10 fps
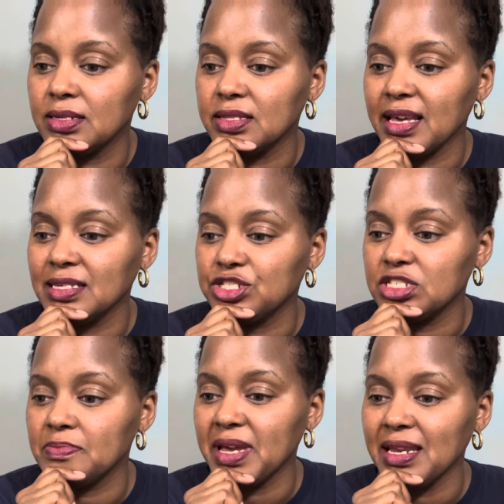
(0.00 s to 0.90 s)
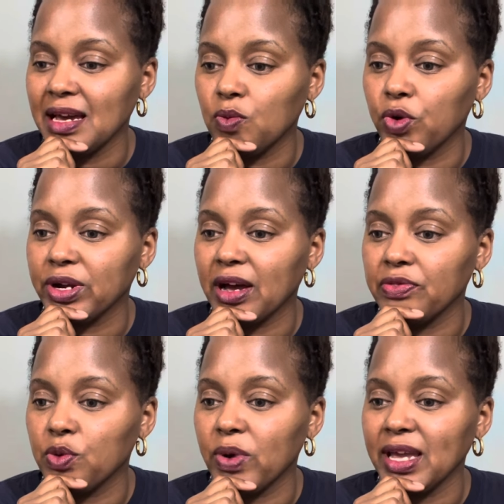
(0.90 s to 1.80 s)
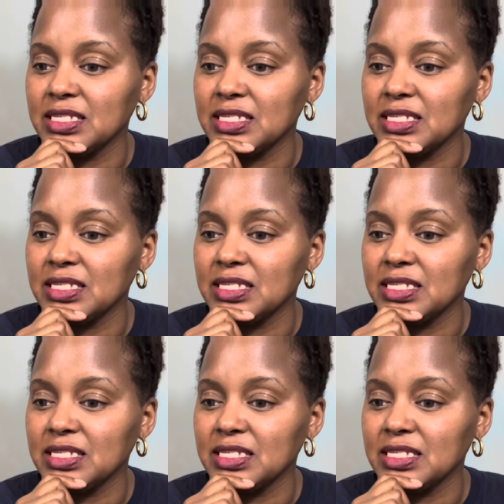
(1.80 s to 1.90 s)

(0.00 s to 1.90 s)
things just may not work out the way.